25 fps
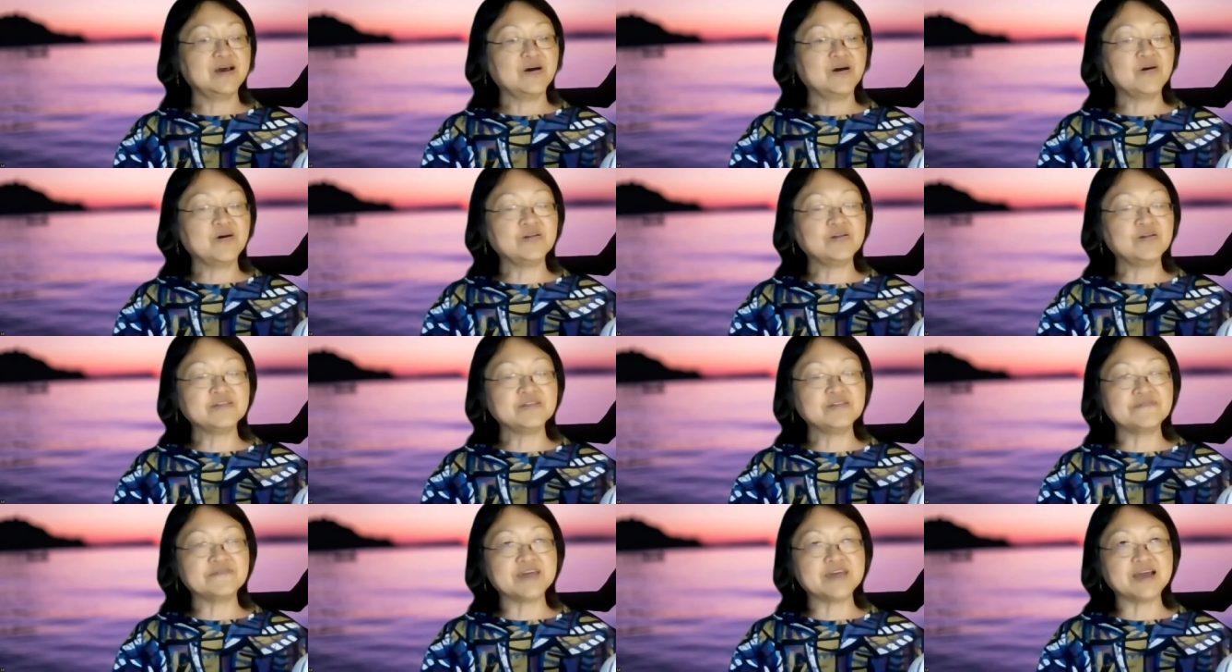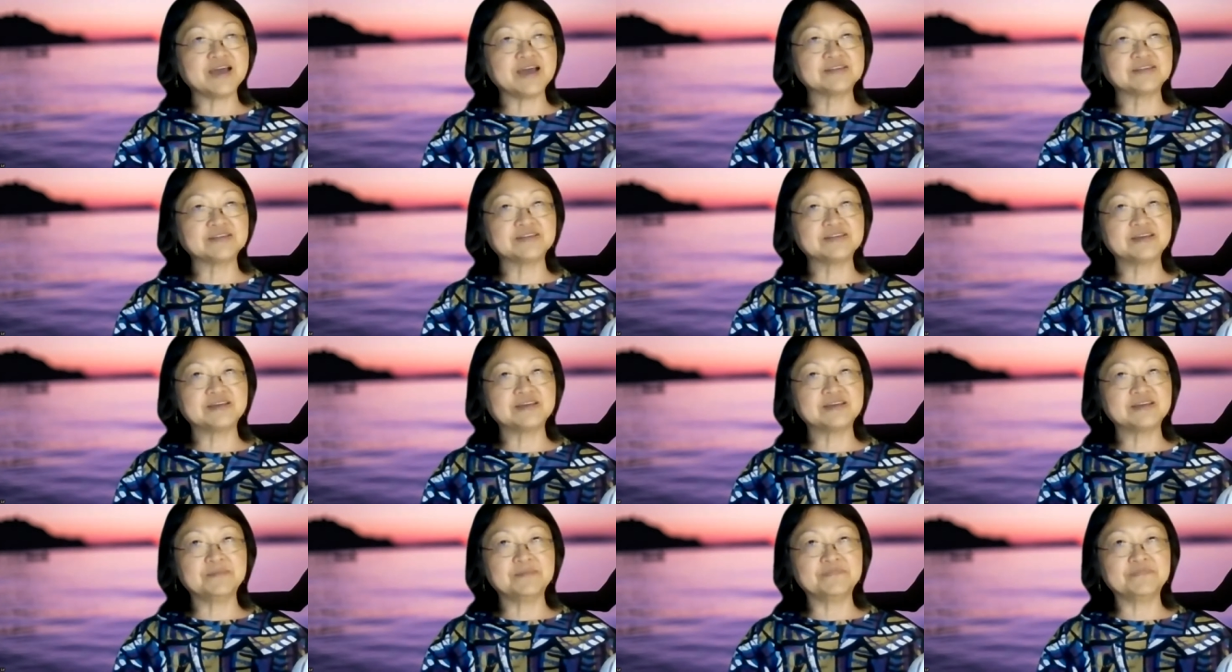all of that.
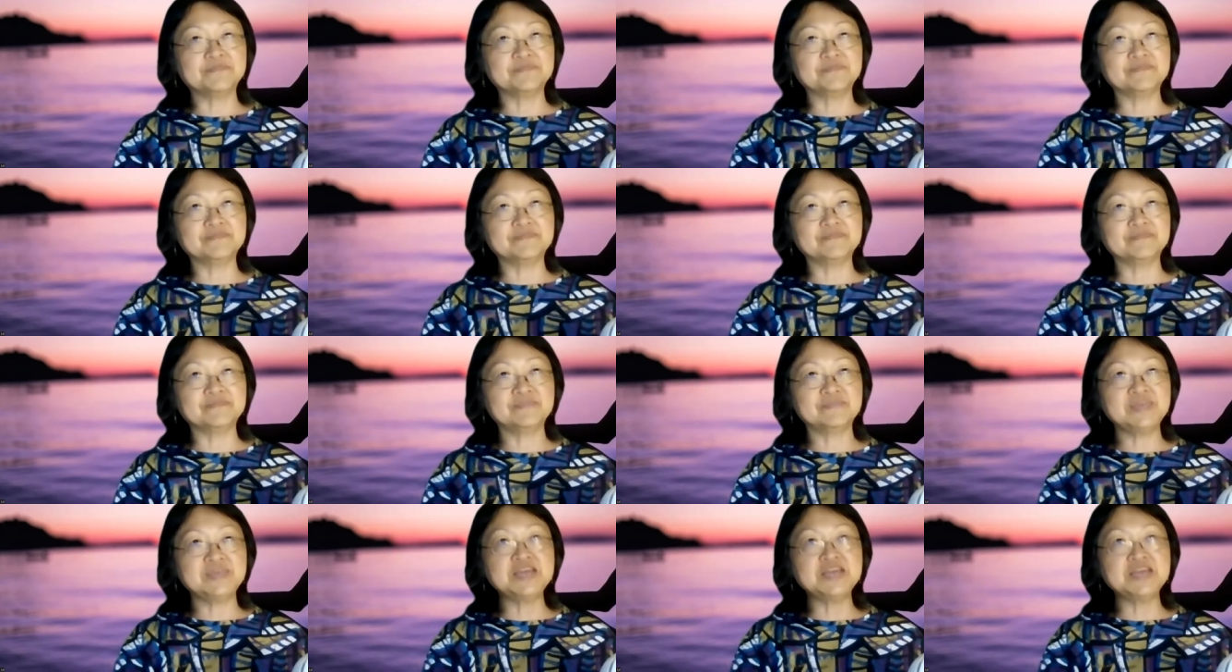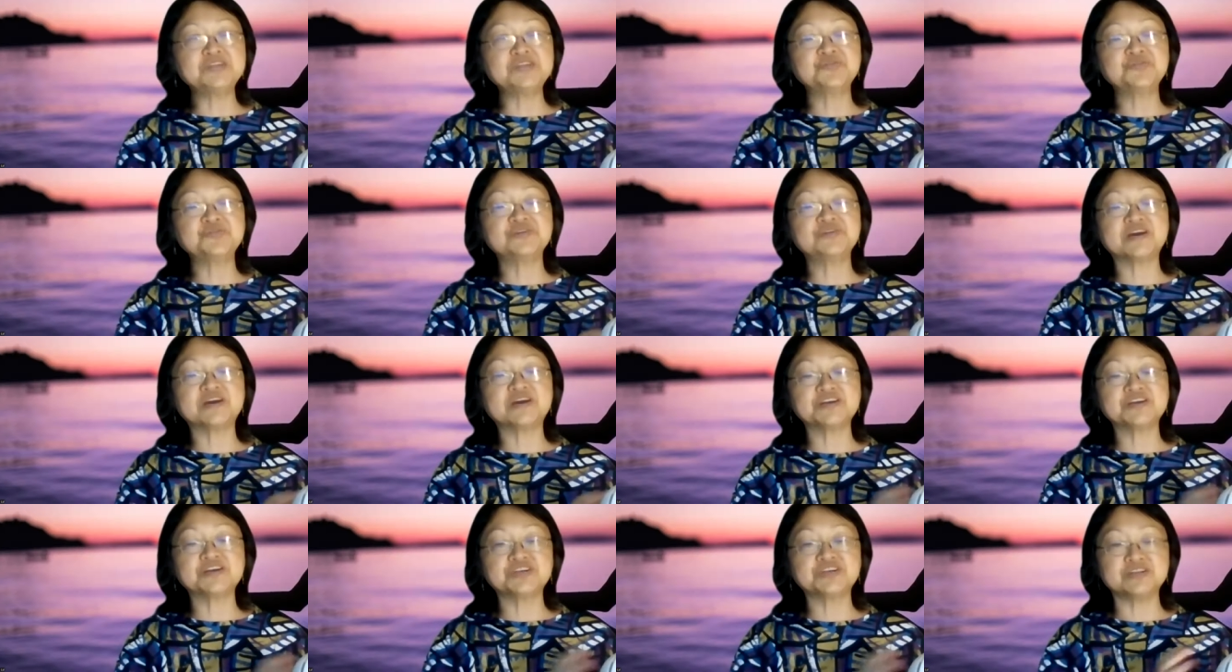The
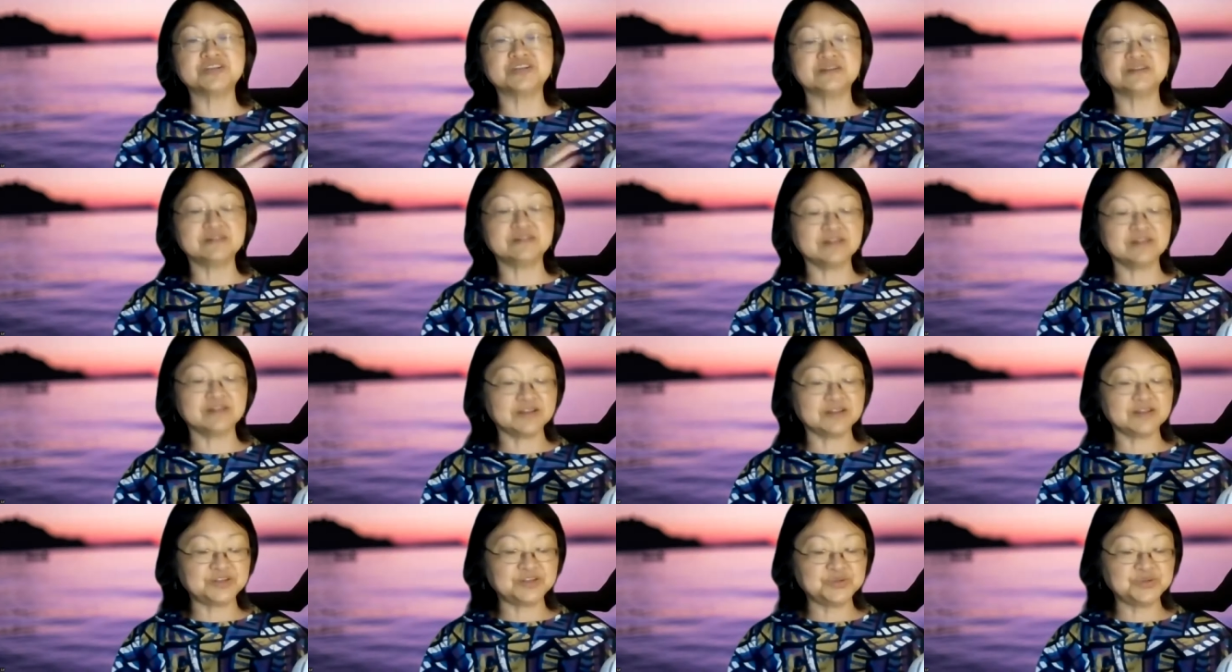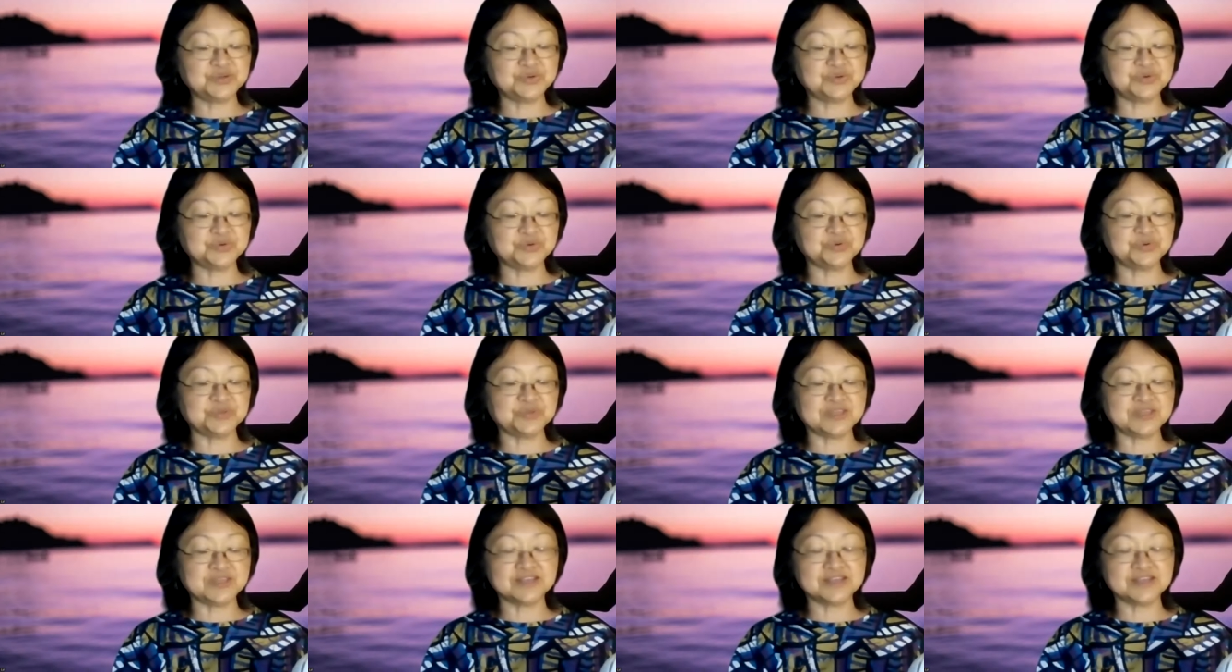introduction
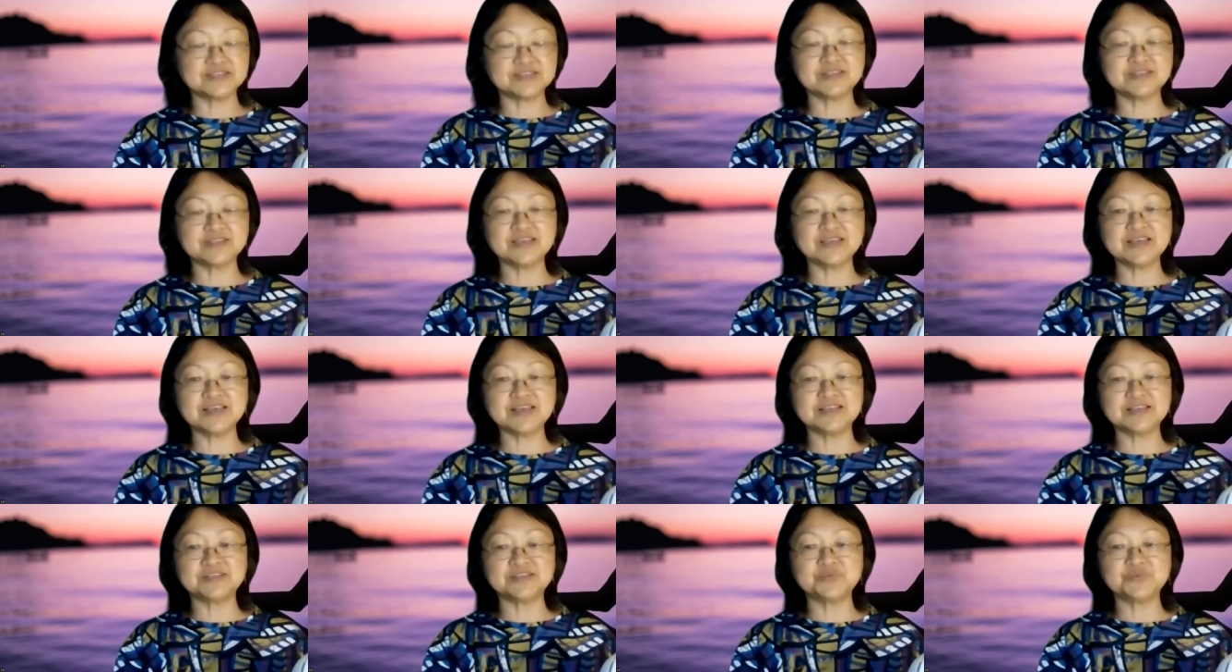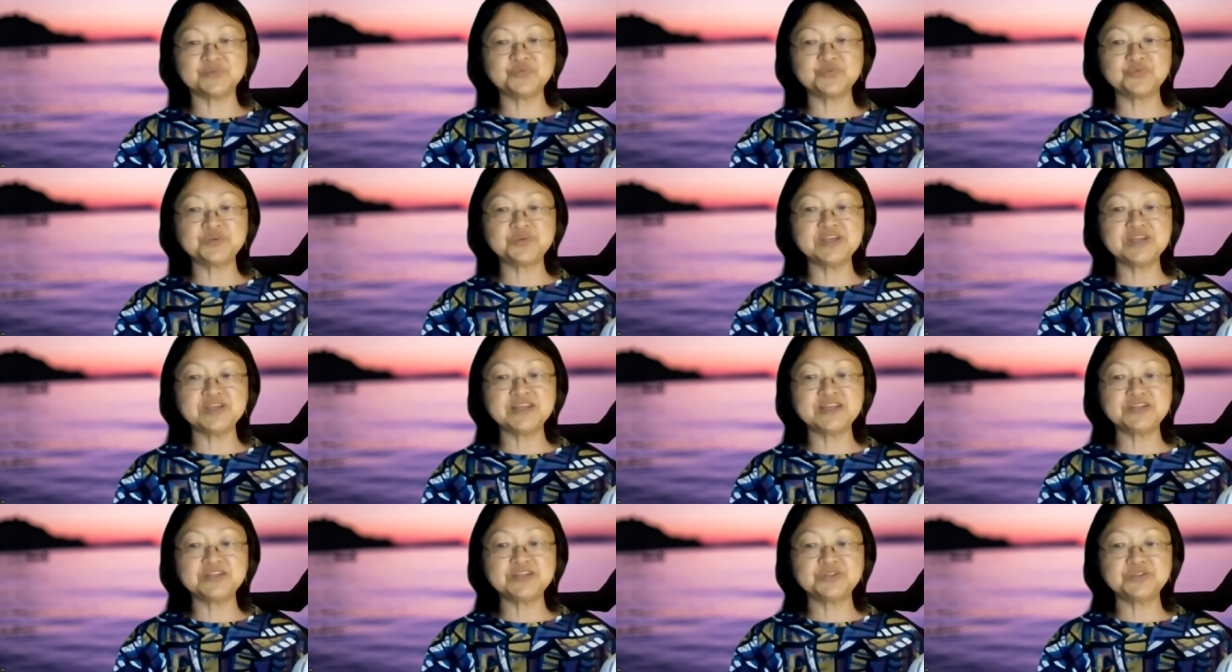to this is
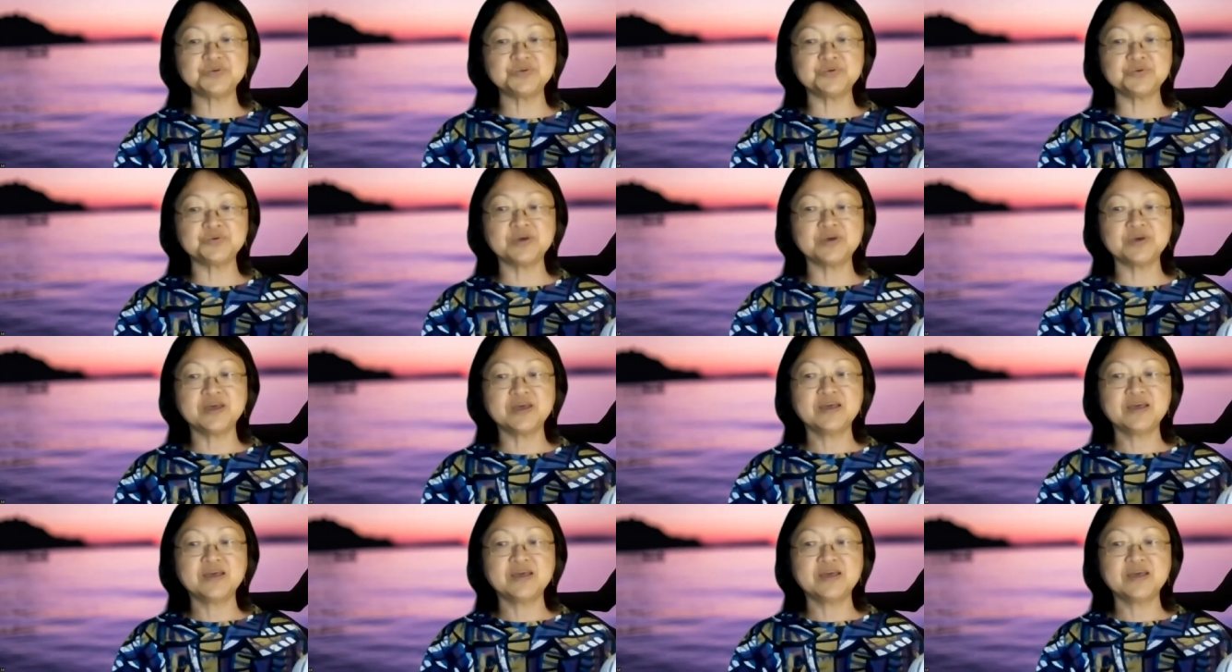really to